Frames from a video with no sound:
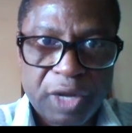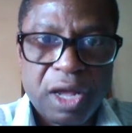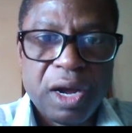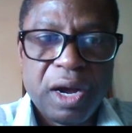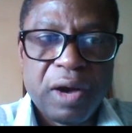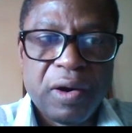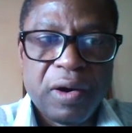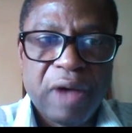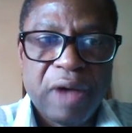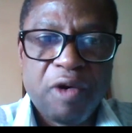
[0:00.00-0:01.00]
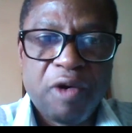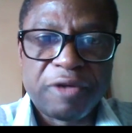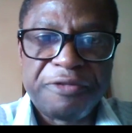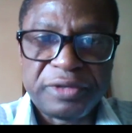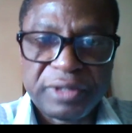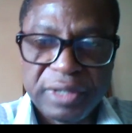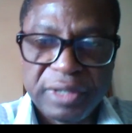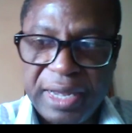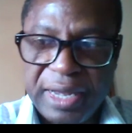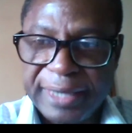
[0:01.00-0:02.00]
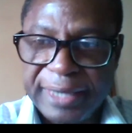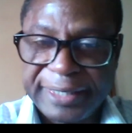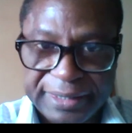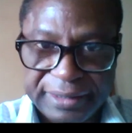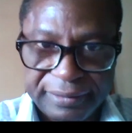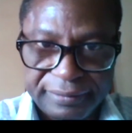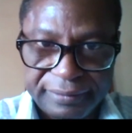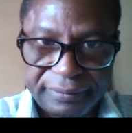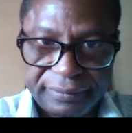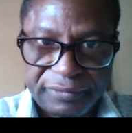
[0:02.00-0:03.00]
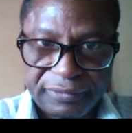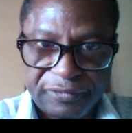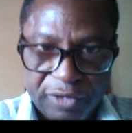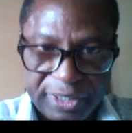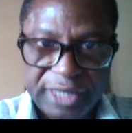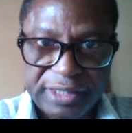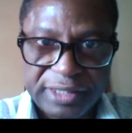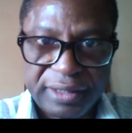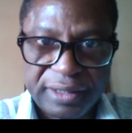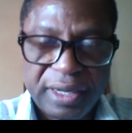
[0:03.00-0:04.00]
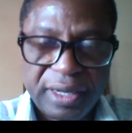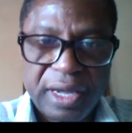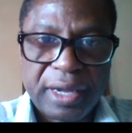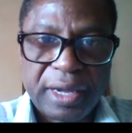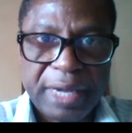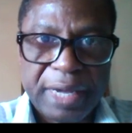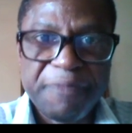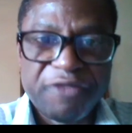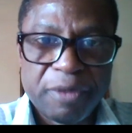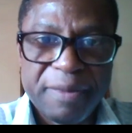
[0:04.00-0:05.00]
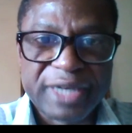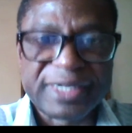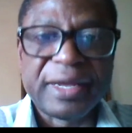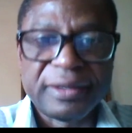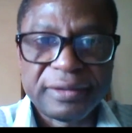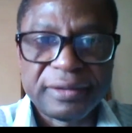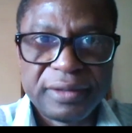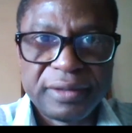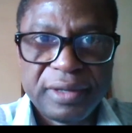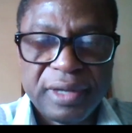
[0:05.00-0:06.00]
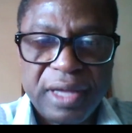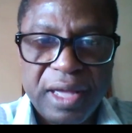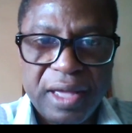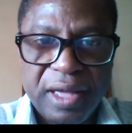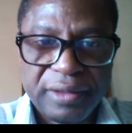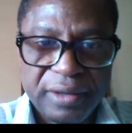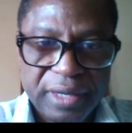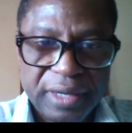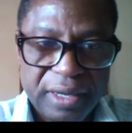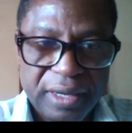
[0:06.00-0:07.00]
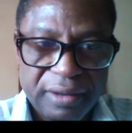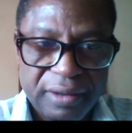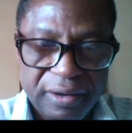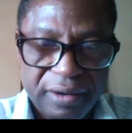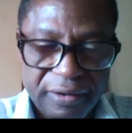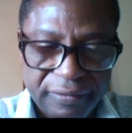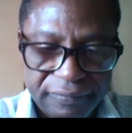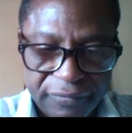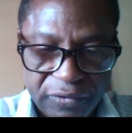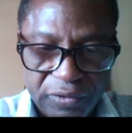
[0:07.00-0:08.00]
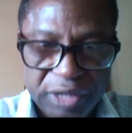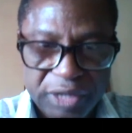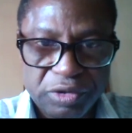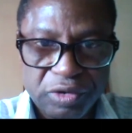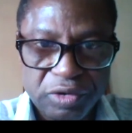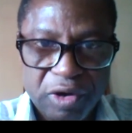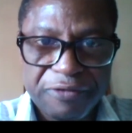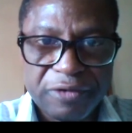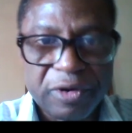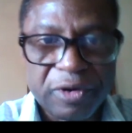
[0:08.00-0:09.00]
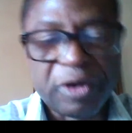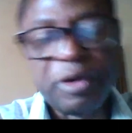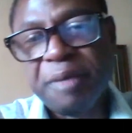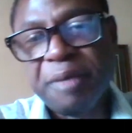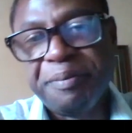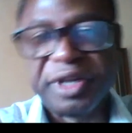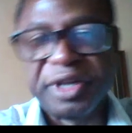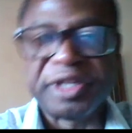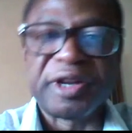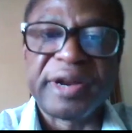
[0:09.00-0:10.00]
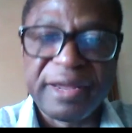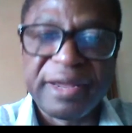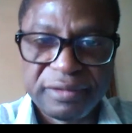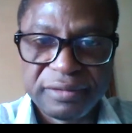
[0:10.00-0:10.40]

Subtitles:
Our first kit for testing came from Marseille, at the Institute of Mediterranean